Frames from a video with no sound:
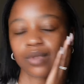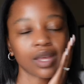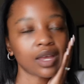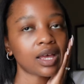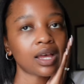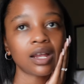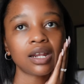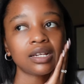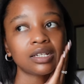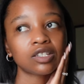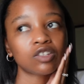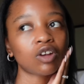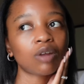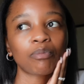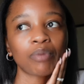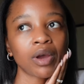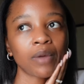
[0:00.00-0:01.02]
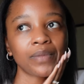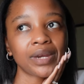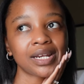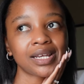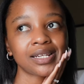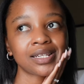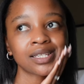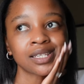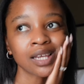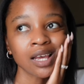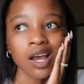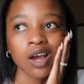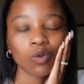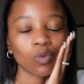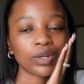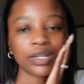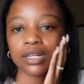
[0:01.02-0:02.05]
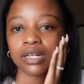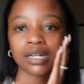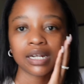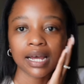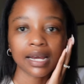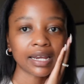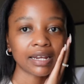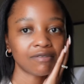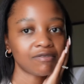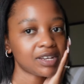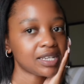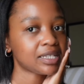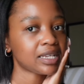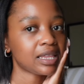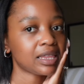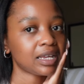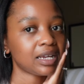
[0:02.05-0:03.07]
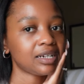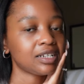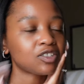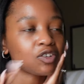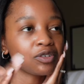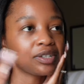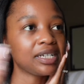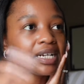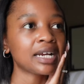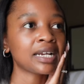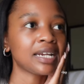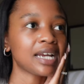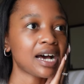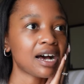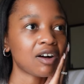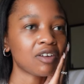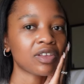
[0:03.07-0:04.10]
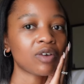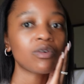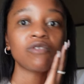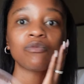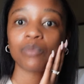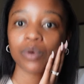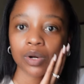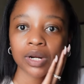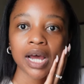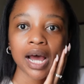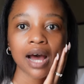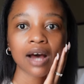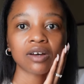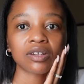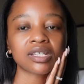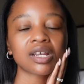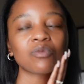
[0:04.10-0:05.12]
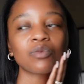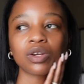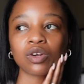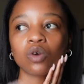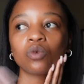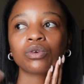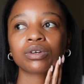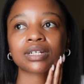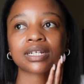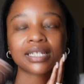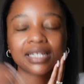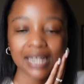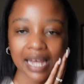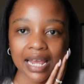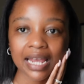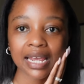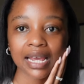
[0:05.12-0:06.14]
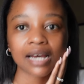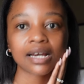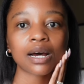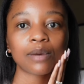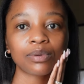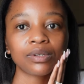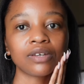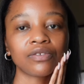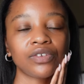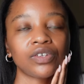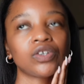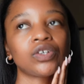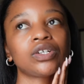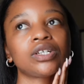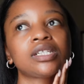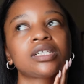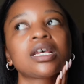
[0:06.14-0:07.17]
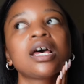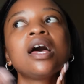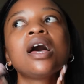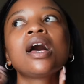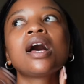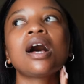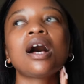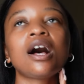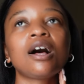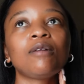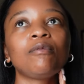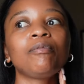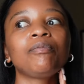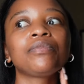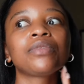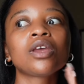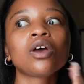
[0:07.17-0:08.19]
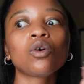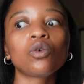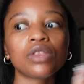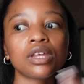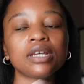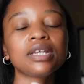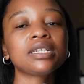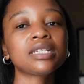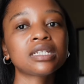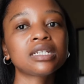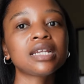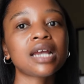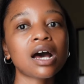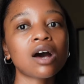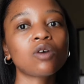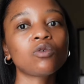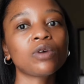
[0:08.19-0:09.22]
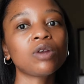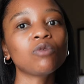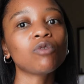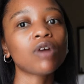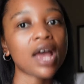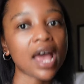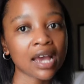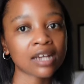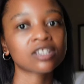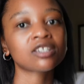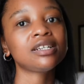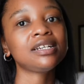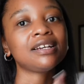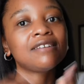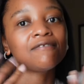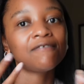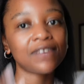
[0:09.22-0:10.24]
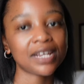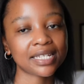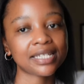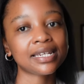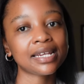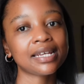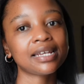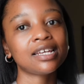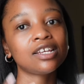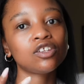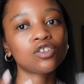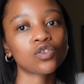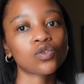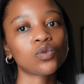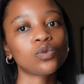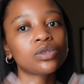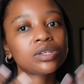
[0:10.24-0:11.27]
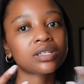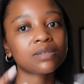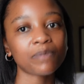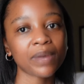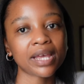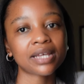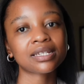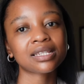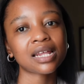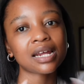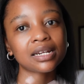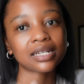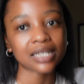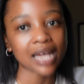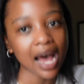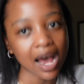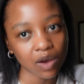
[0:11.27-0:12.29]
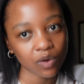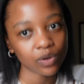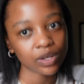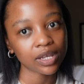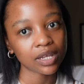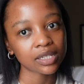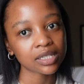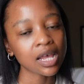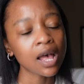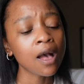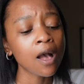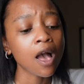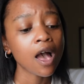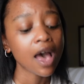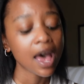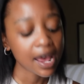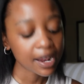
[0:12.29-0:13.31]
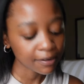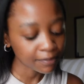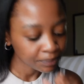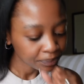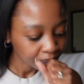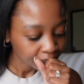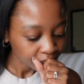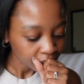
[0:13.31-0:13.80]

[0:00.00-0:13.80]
and it's not permanent, we didn't like invest in that. It's only like now that we've bought a house and we know we're gonna stay here a couple of years, is now when we're actually investing into the space that is ours. And